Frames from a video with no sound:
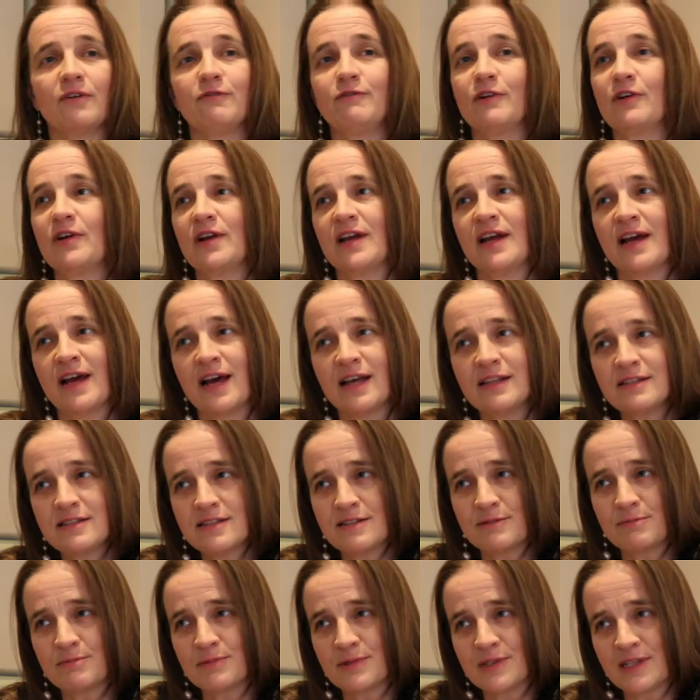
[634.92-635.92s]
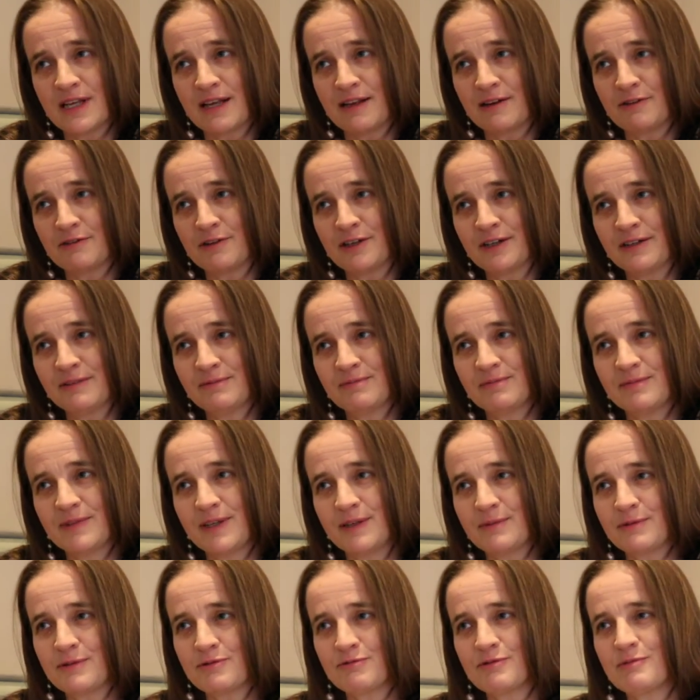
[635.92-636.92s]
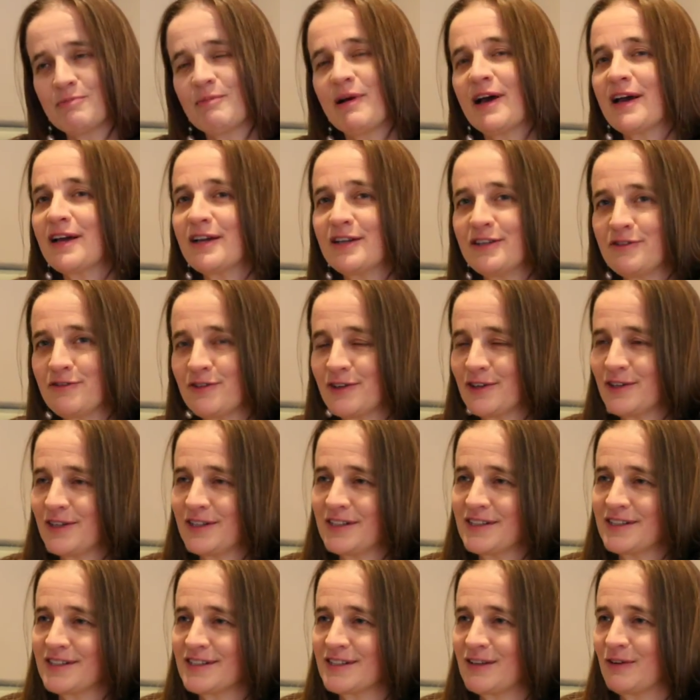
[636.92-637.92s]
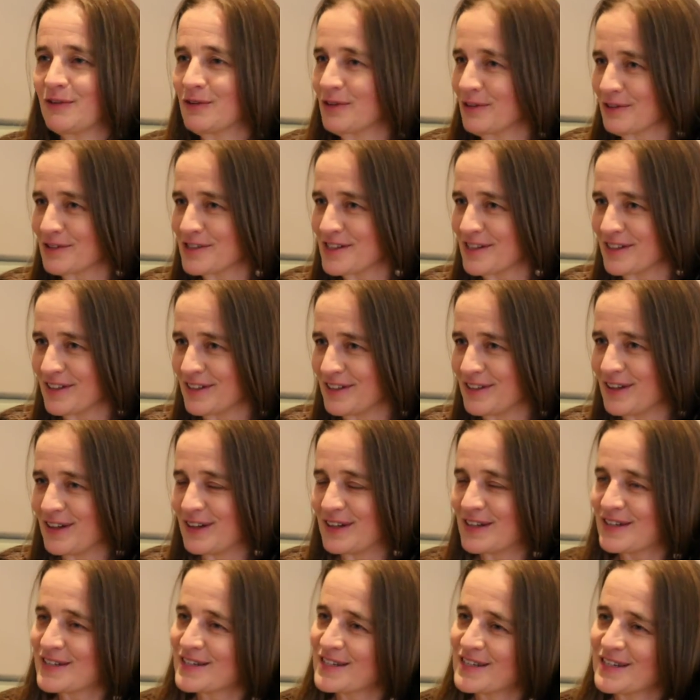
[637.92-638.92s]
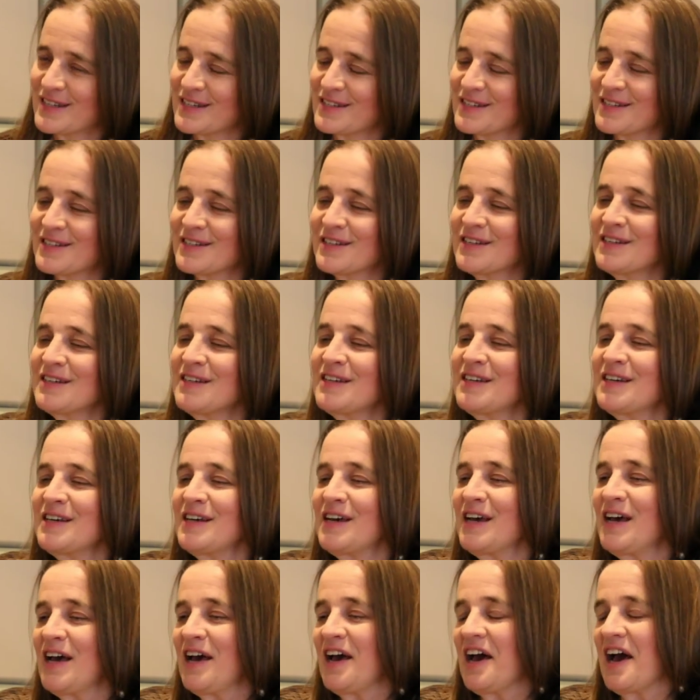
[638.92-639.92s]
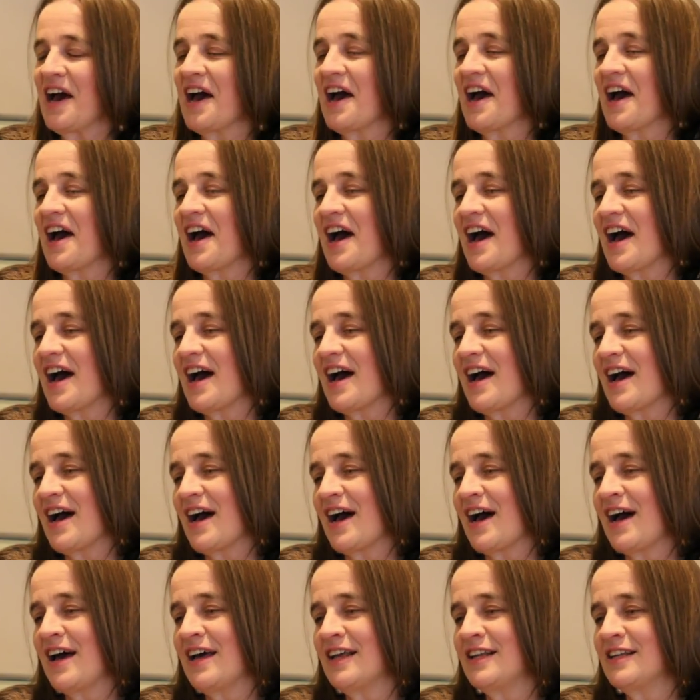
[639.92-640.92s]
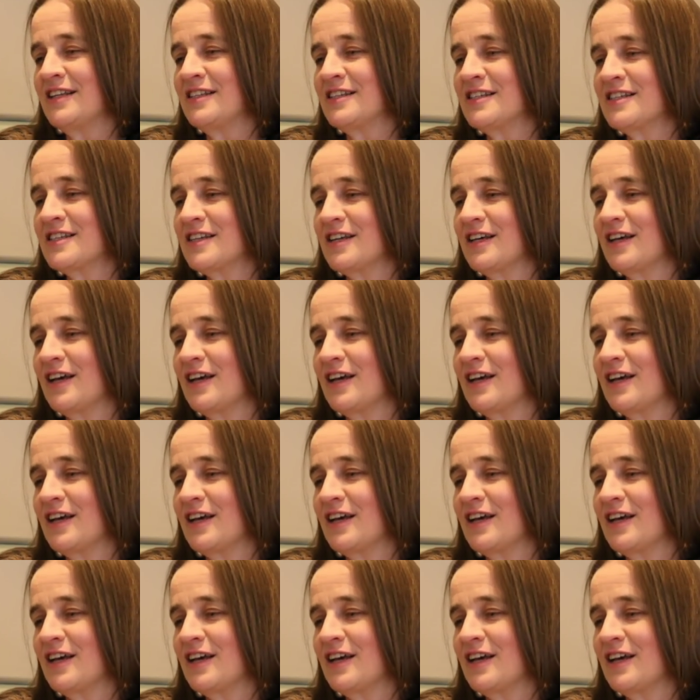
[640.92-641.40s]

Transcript: a very handsome salary. He was repaid for his loyalty in earlier years. And